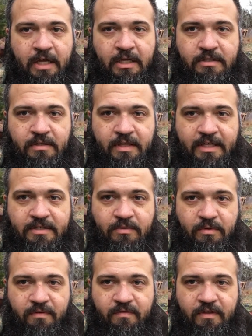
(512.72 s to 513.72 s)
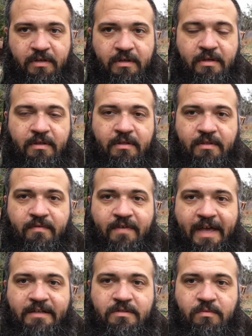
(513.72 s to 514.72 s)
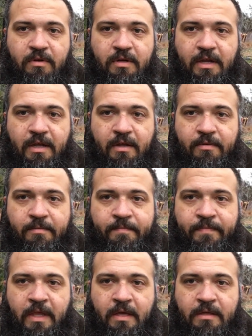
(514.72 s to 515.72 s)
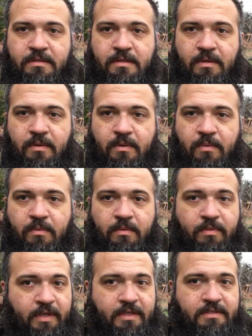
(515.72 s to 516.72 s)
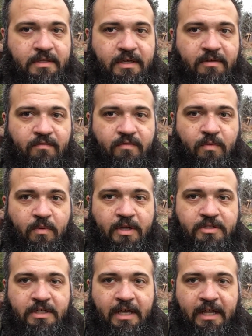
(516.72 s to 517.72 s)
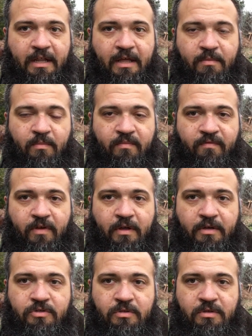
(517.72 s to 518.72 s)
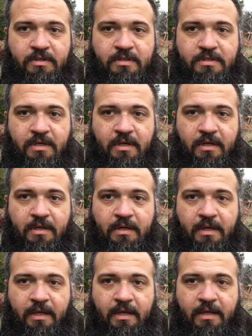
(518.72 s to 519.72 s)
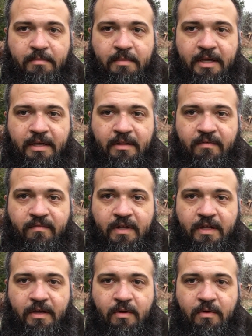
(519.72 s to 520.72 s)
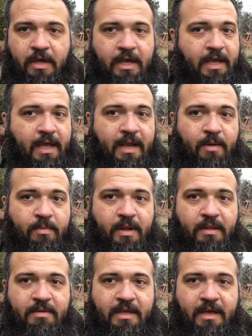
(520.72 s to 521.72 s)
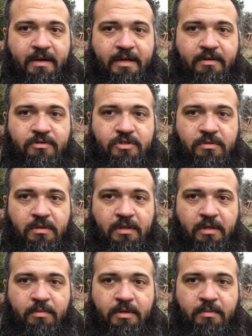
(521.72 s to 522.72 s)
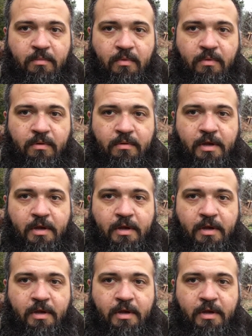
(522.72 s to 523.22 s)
So that's sort of the facts rundown. So thanks again for watching. I had a lot of fun shooting this gun and making the video, and I'll probably be out here shooting a little bit more.